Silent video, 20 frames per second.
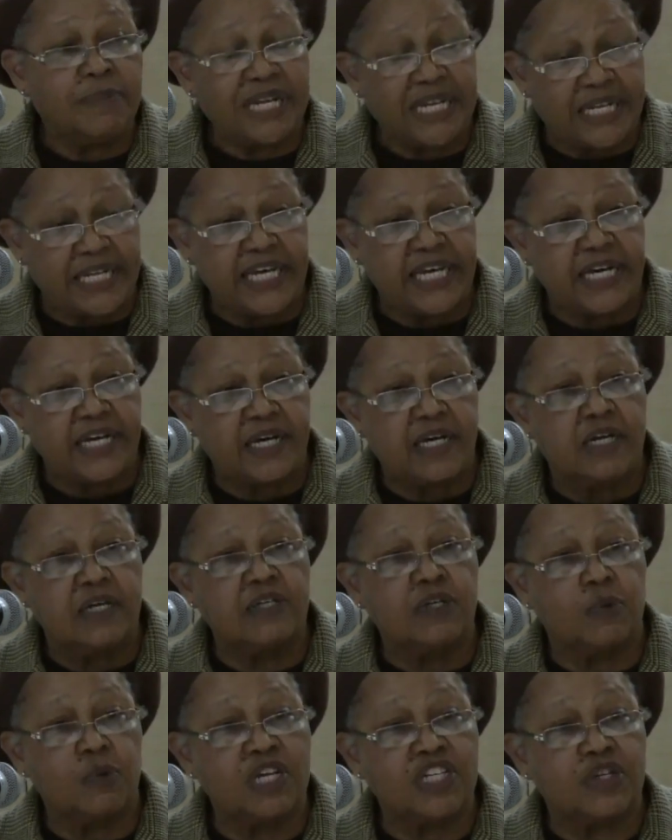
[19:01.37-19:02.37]
have been there,
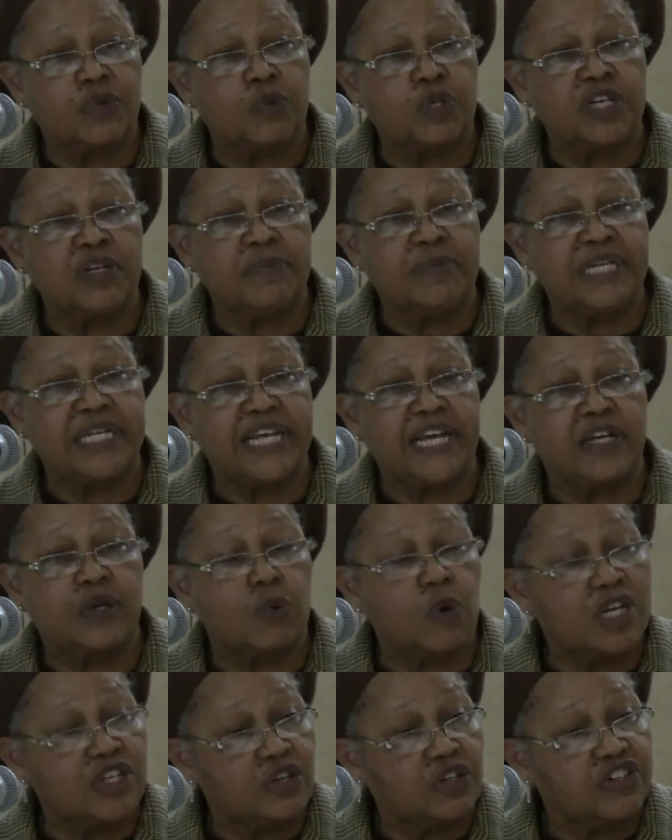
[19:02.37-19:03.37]
the ones that wouldn't have been there,
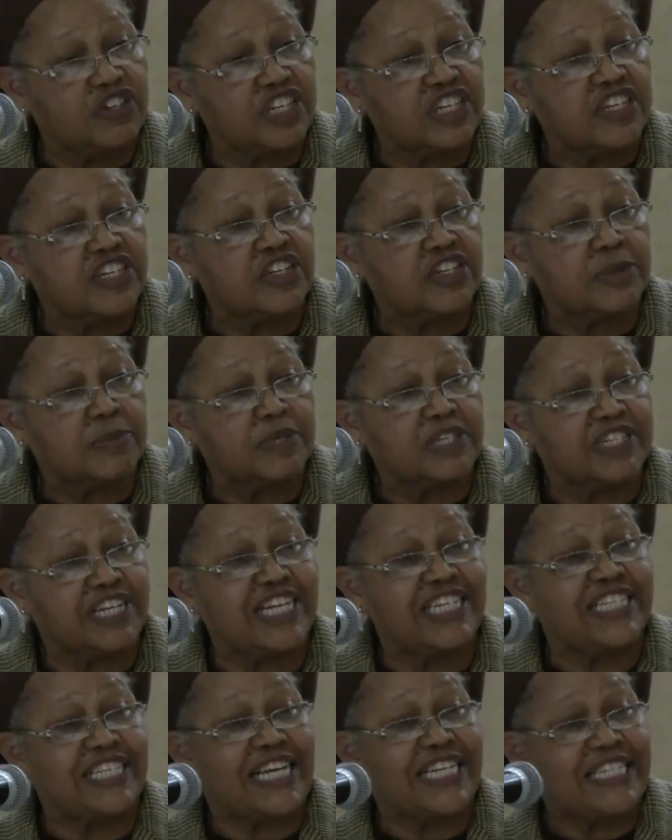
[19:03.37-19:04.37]
the ones on citizenship, because
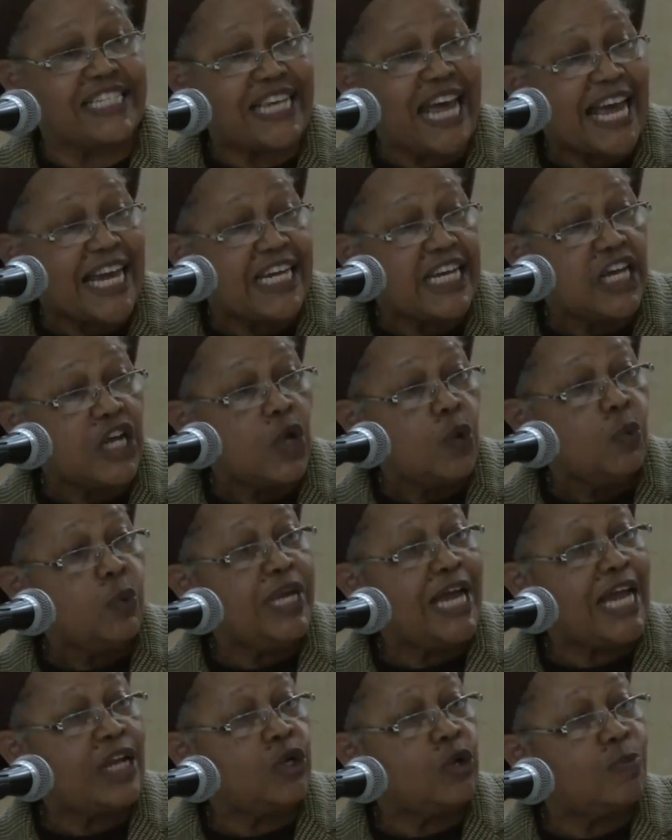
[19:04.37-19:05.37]
as I said,
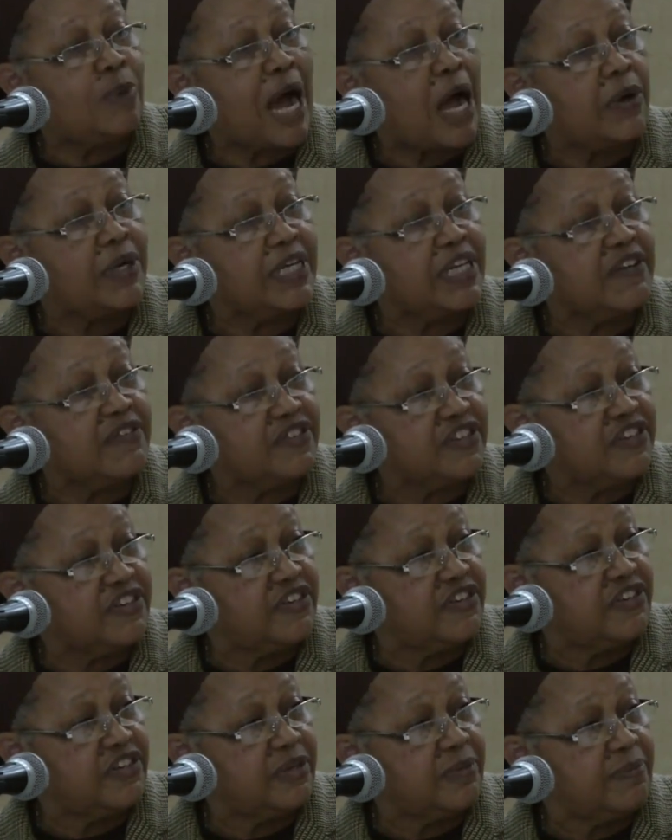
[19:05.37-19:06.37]
we had no power to give
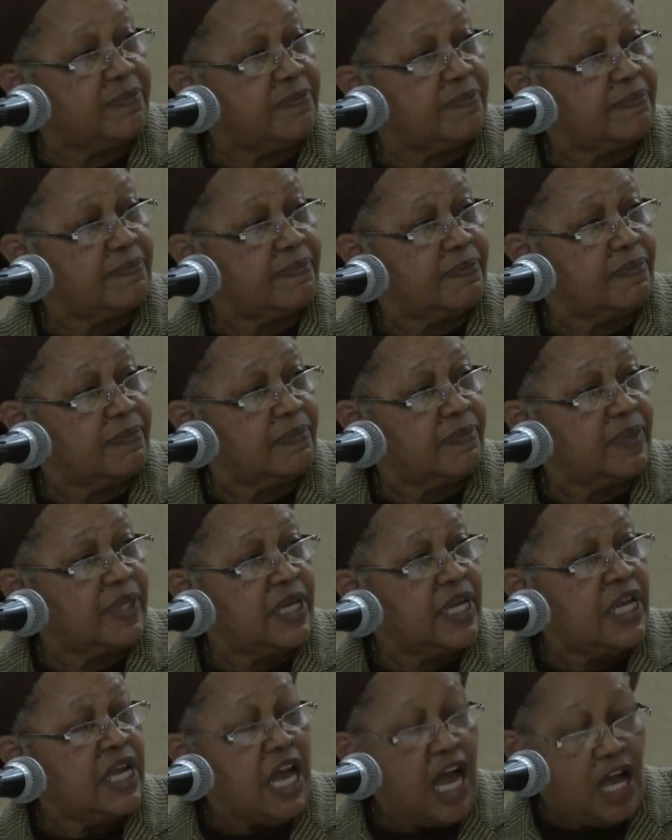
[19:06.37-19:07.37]
citizenship.
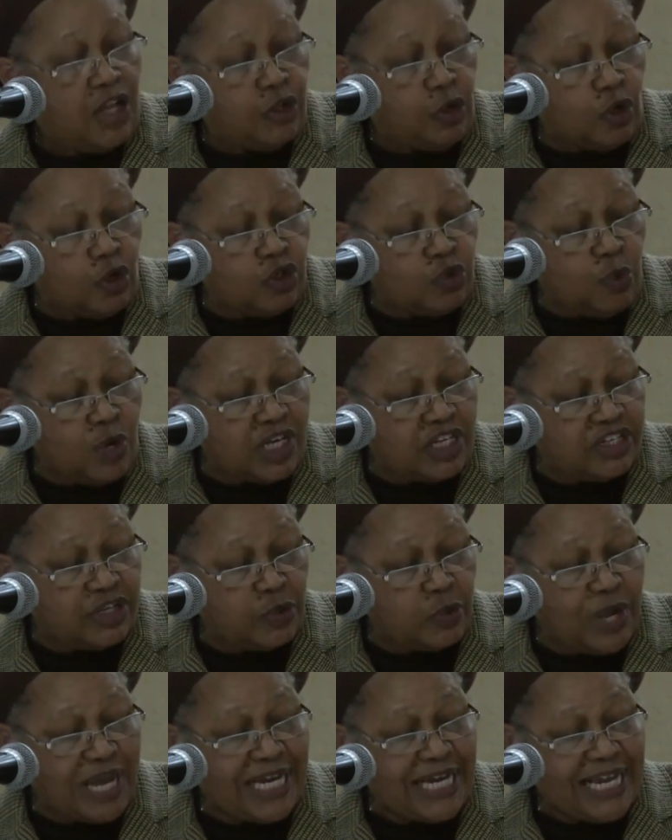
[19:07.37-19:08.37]
And those ones
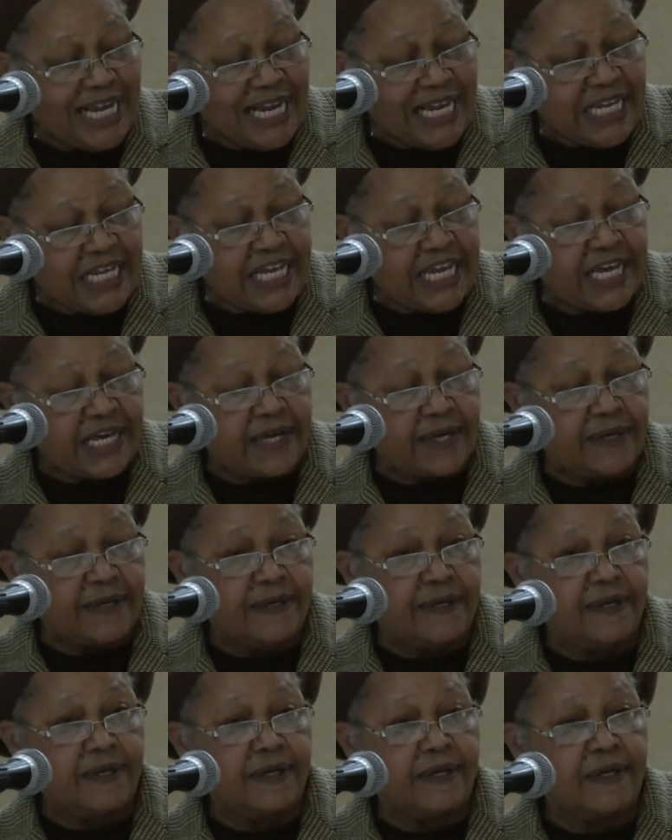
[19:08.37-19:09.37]
that went in there,
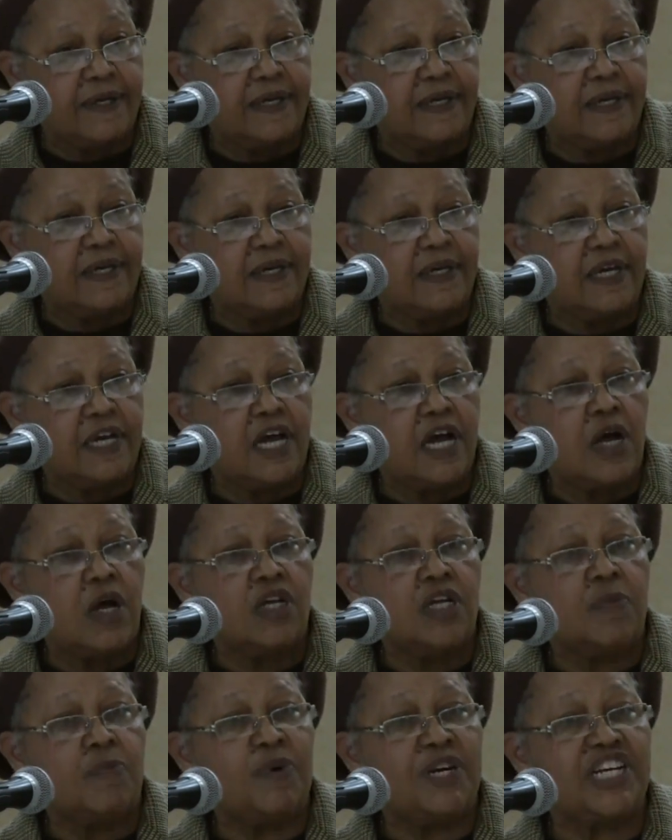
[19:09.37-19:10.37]

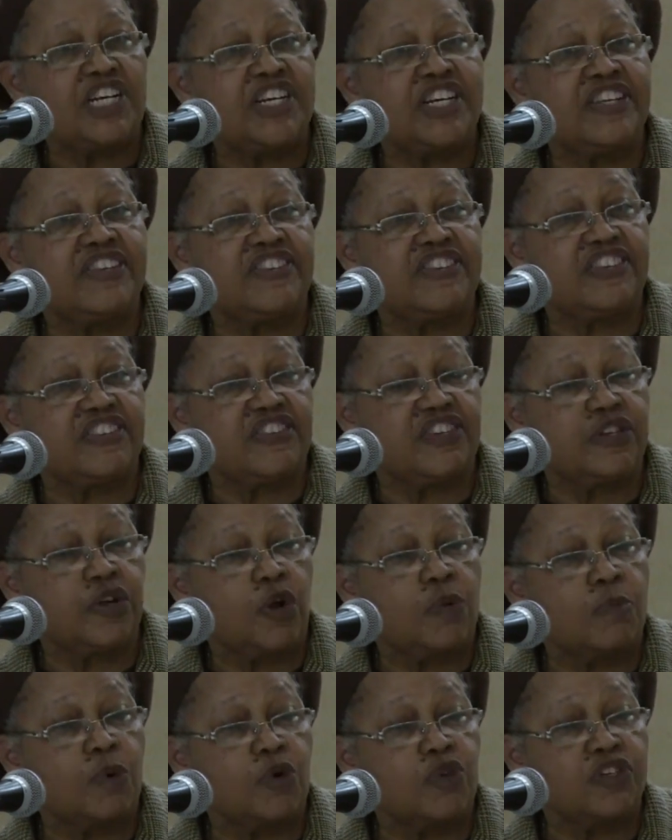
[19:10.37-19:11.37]
the British insisted
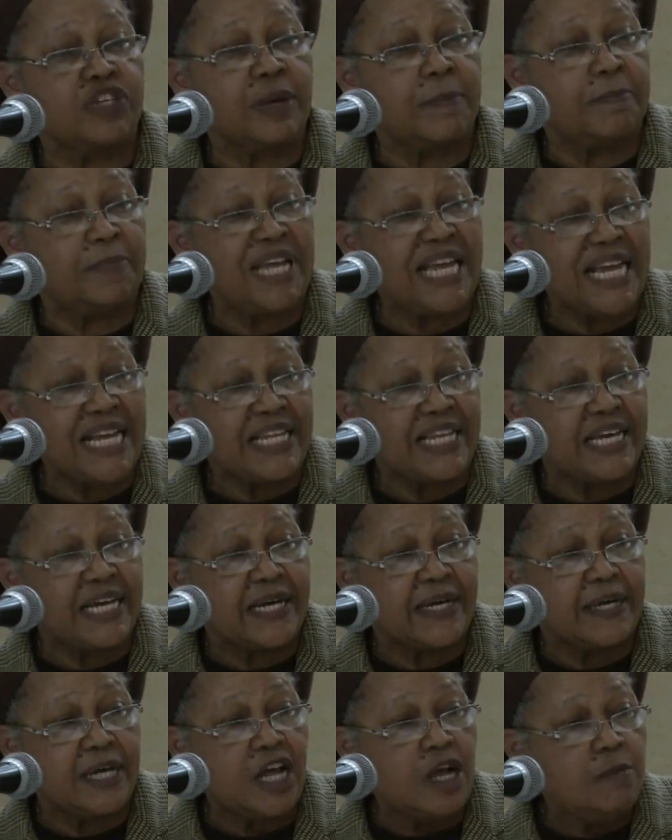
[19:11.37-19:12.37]
on most of them being
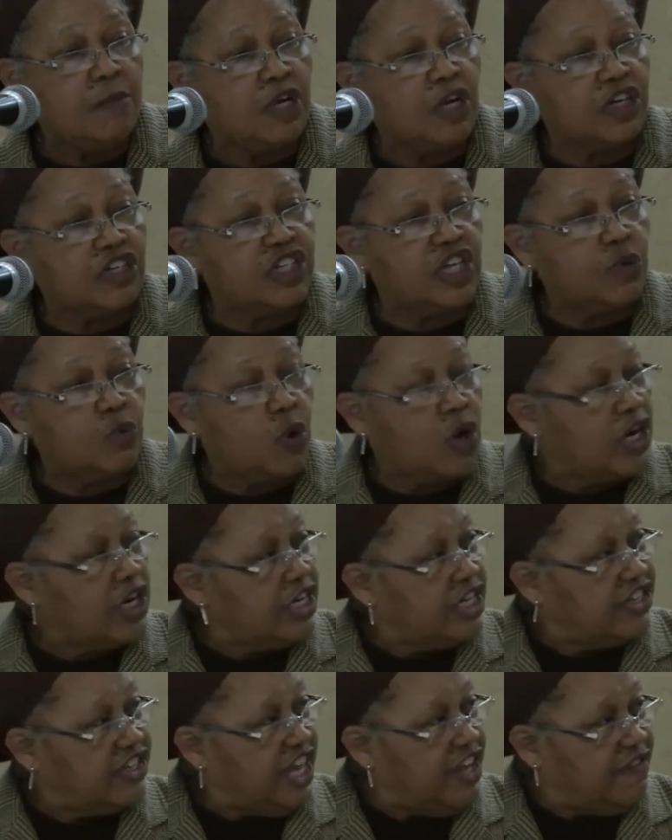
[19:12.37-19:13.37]
there because they
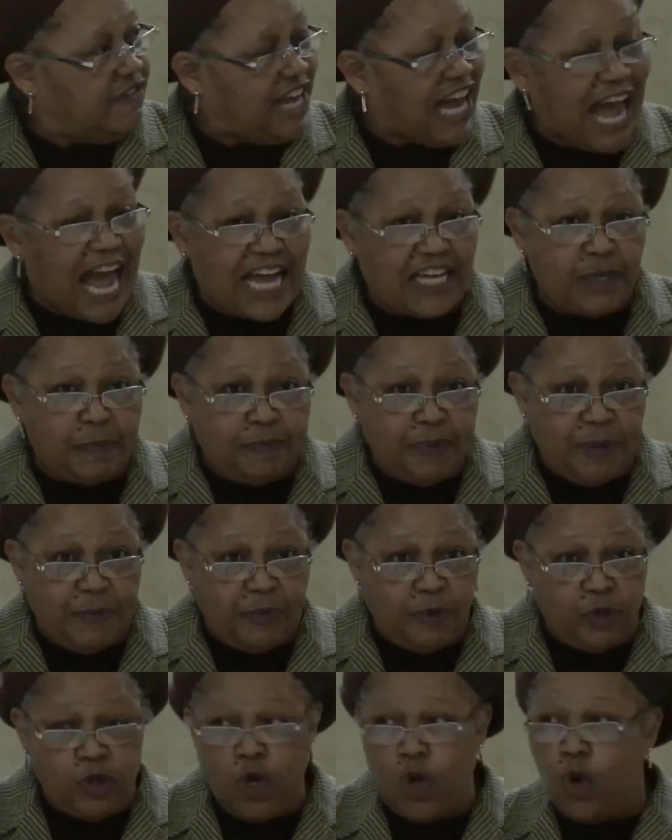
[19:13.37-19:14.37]
wanted to safeguard the
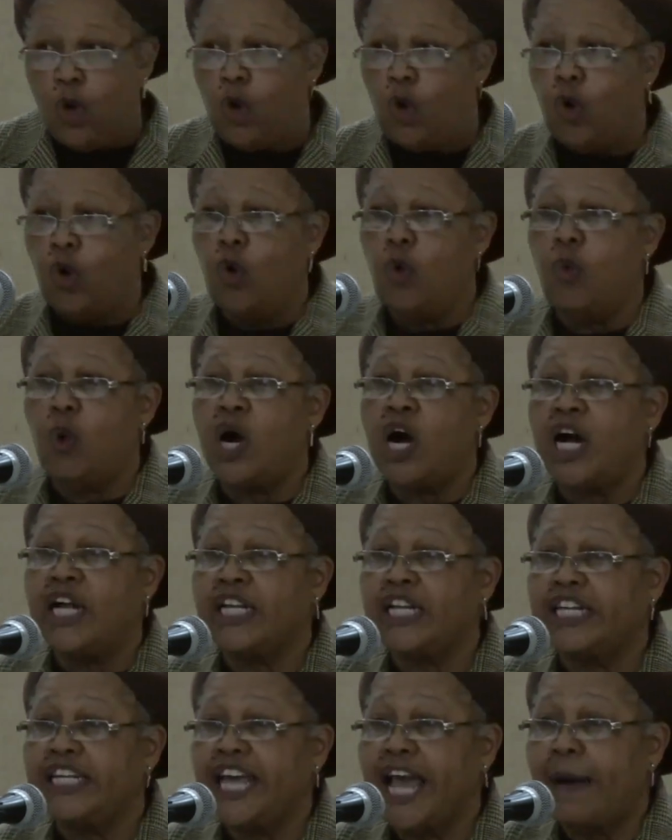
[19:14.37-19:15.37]
people who were
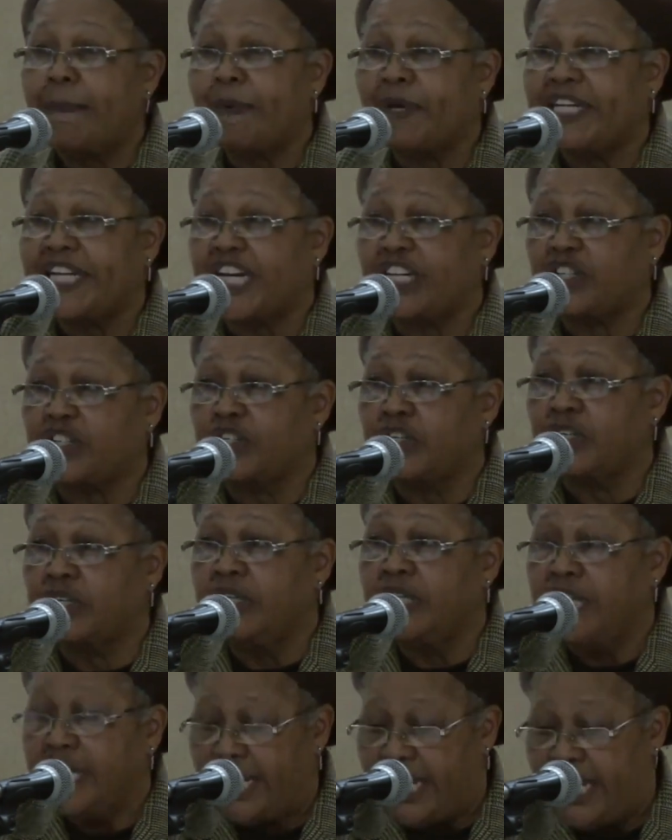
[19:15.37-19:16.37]
under their
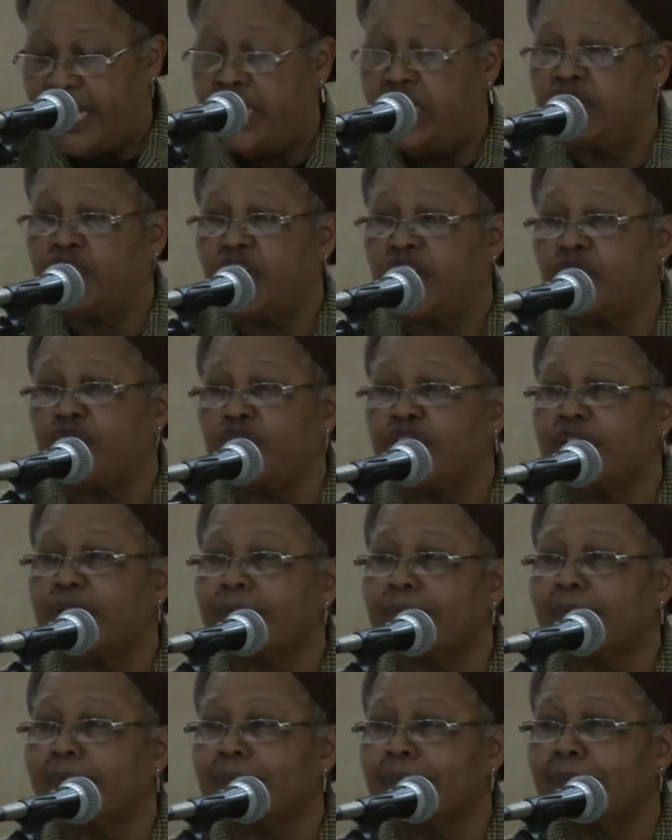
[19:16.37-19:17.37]
protection in this country.